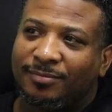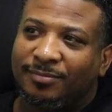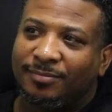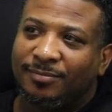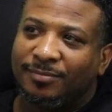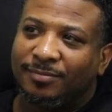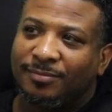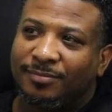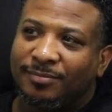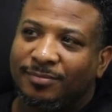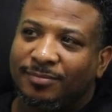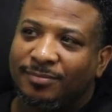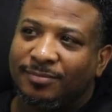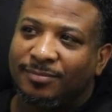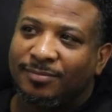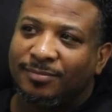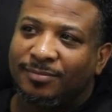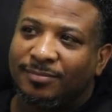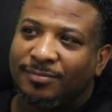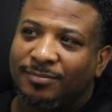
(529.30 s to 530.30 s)

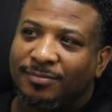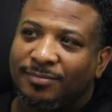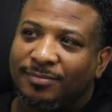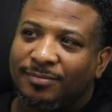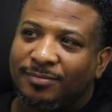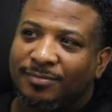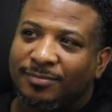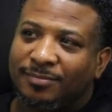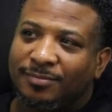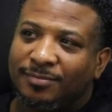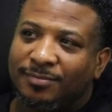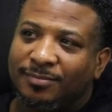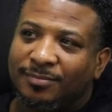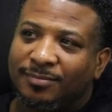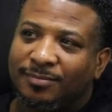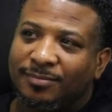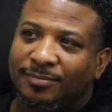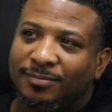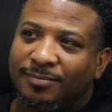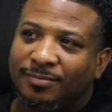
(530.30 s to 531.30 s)

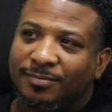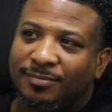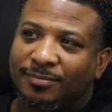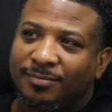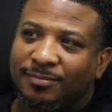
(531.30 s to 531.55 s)
(not speaking)